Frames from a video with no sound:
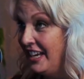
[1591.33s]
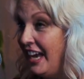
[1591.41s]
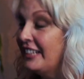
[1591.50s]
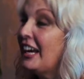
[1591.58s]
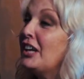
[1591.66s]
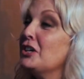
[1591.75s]

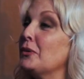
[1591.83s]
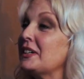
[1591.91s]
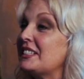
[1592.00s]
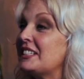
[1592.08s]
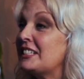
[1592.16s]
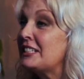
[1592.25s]
And I know
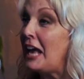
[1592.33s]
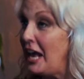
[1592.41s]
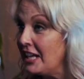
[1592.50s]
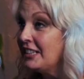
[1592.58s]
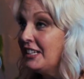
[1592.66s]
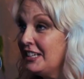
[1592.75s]

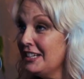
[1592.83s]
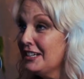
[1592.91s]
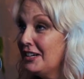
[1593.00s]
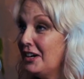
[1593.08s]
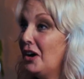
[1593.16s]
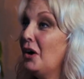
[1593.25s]
exactly
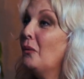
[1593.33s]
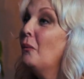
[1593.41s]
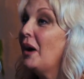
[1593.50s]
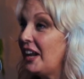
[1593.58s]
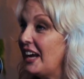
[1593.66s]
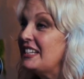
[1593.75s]

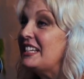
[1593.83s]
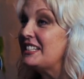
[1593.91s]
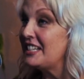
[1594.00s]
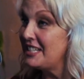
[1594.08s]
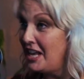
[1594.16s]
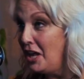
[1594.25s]
what I need
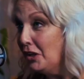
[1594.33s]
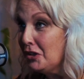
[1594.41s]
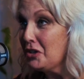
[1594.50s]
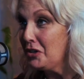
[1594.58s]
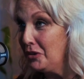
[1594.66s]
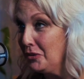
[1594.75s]
to tell
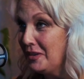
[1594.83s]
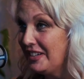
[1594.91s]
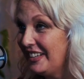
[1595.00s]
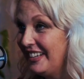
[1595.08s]
you